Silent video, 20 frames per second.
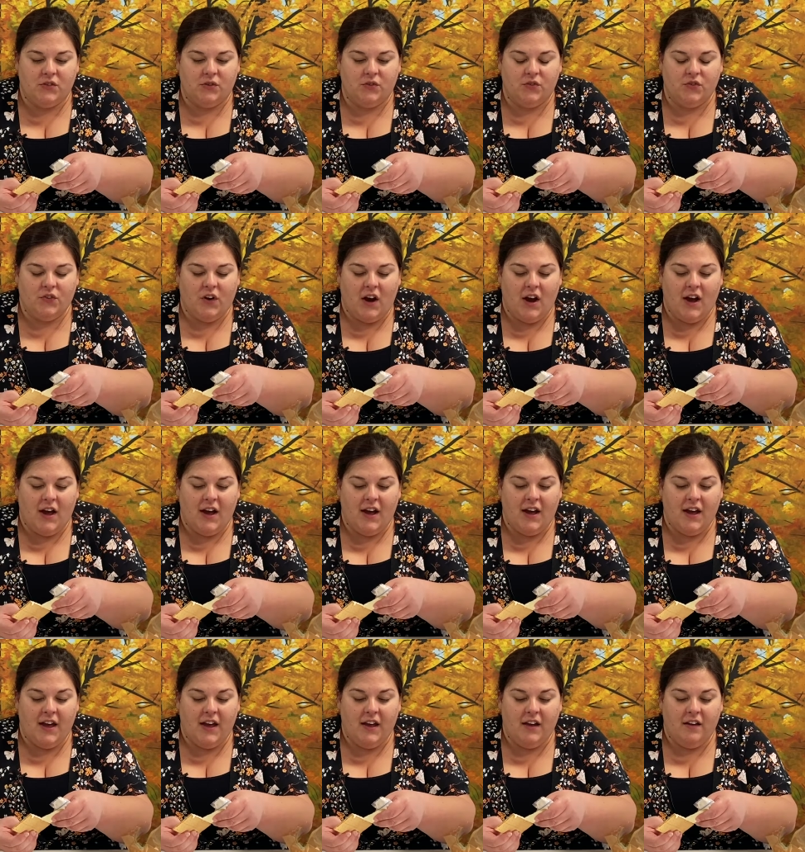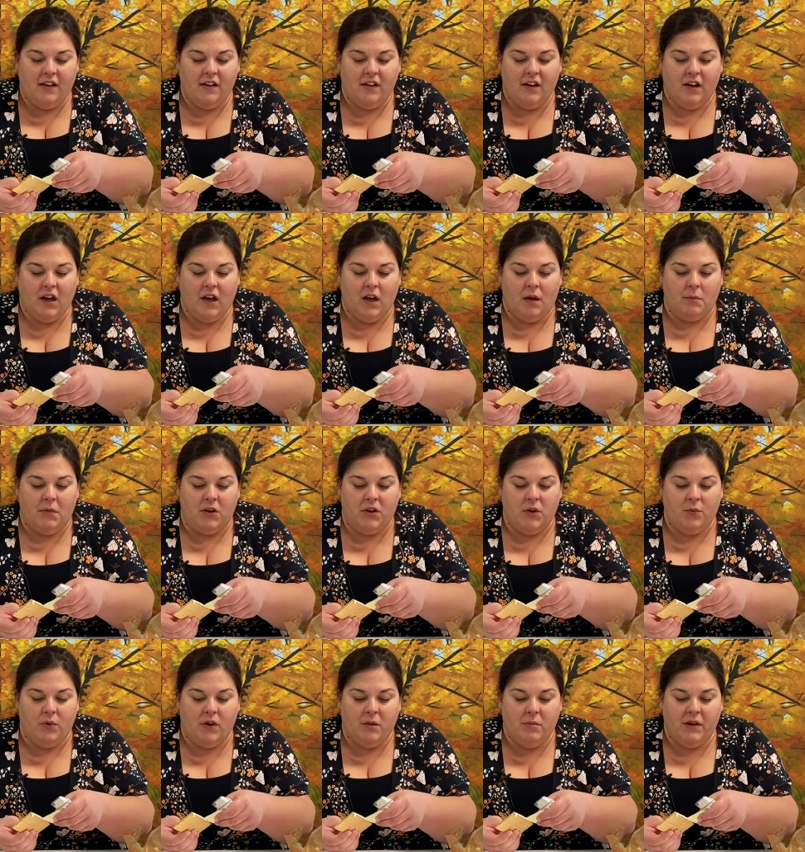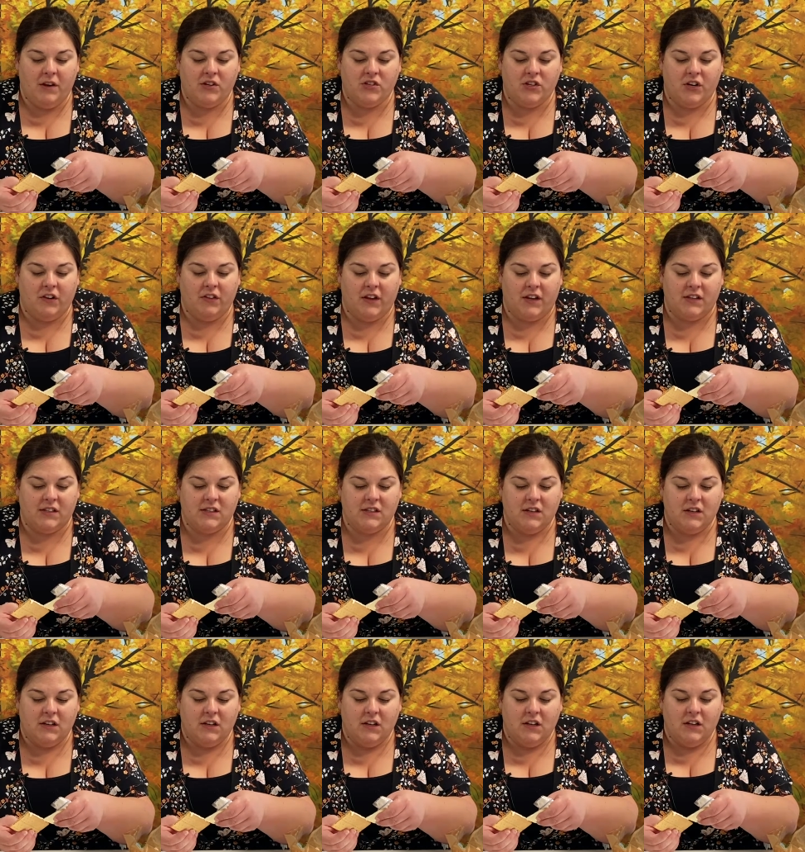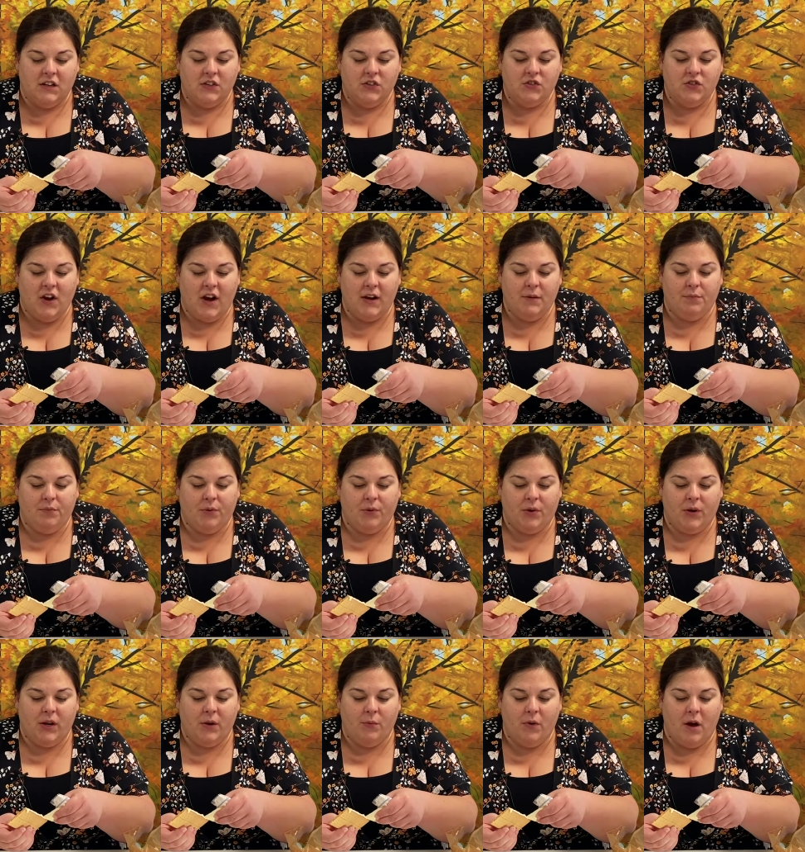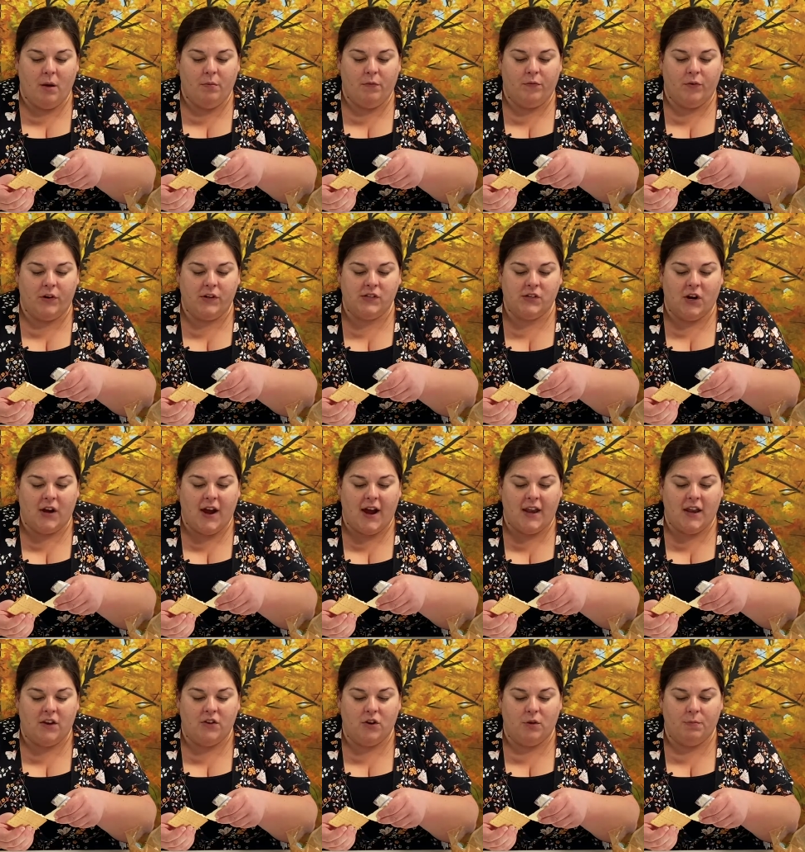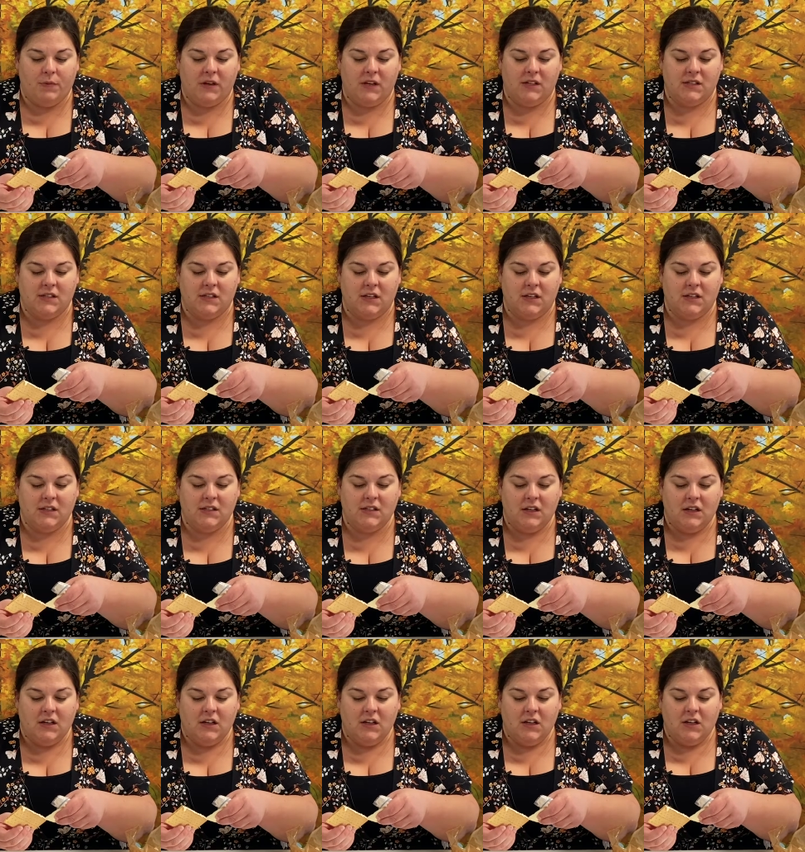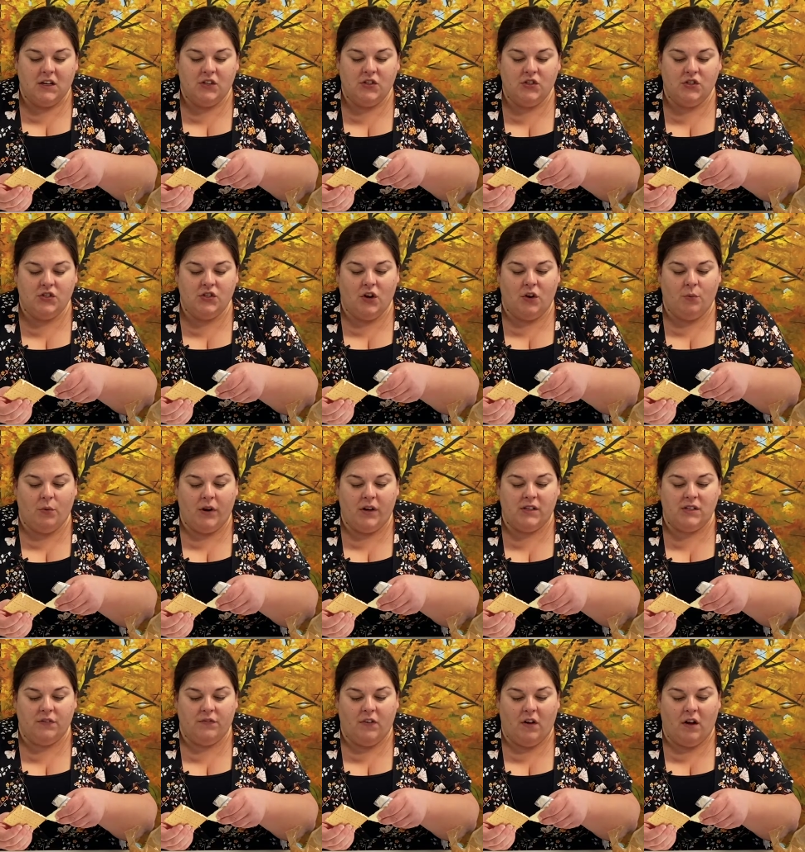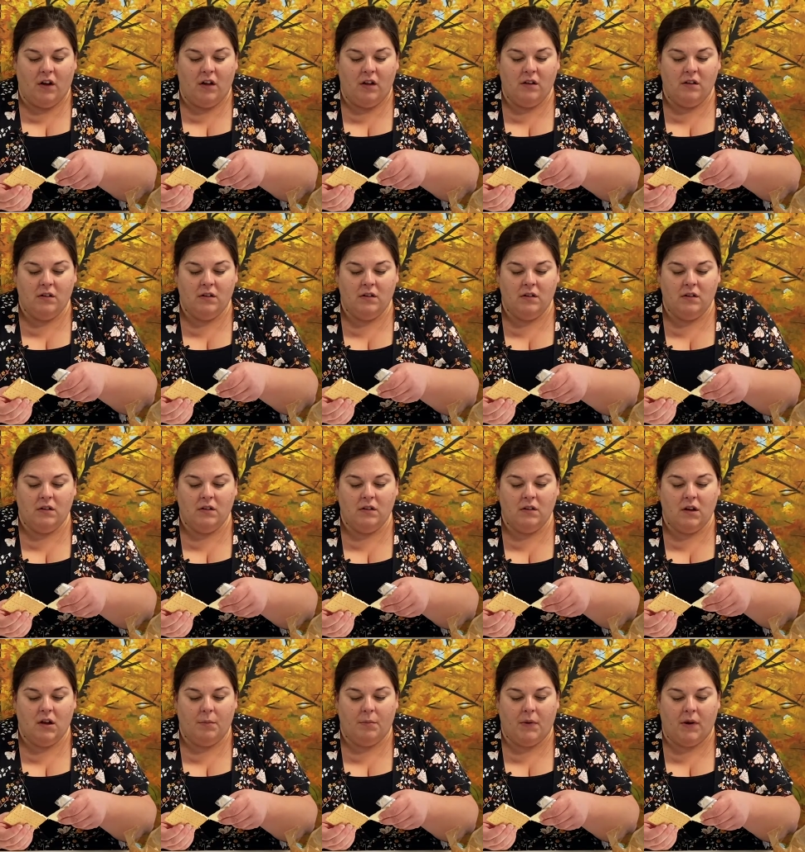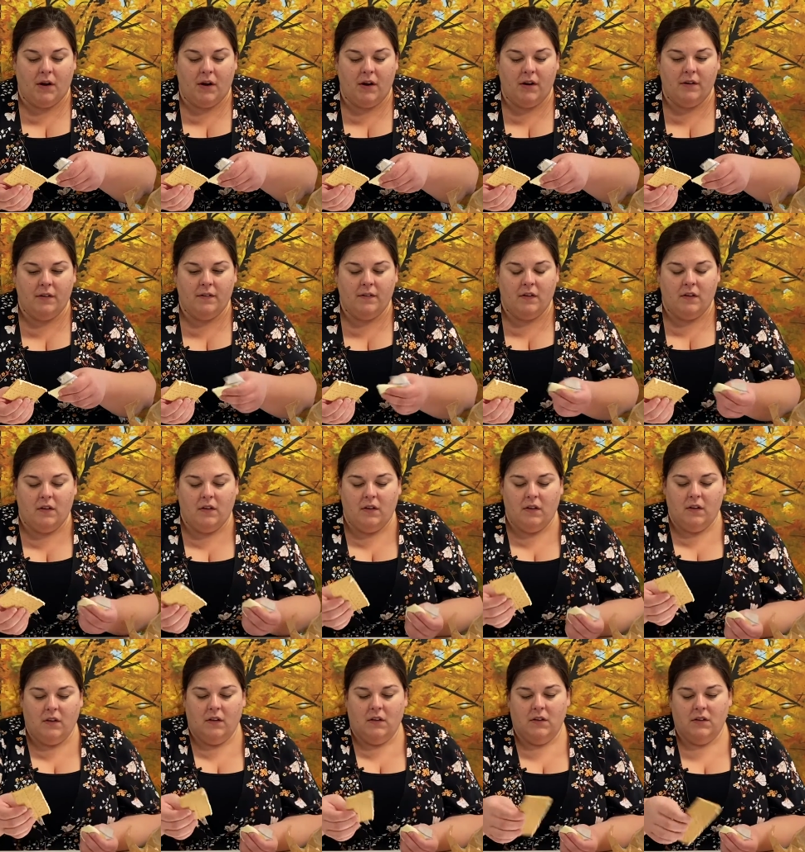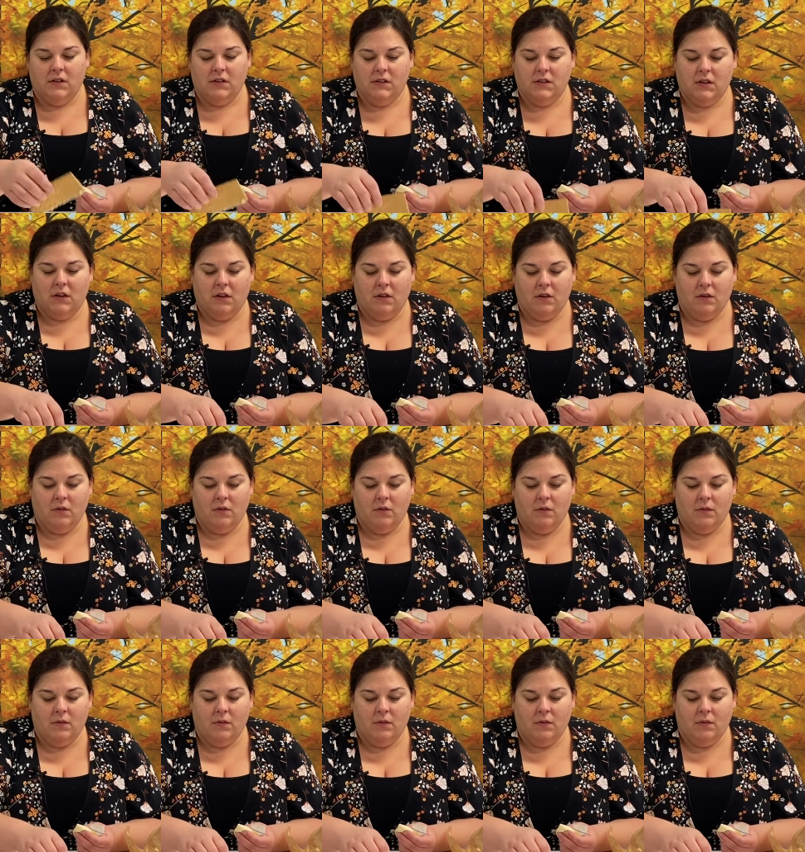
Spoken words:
dry, and you want to make sure that it's dried pretty well before you start adding your pieces because you don't want it to fall apart. So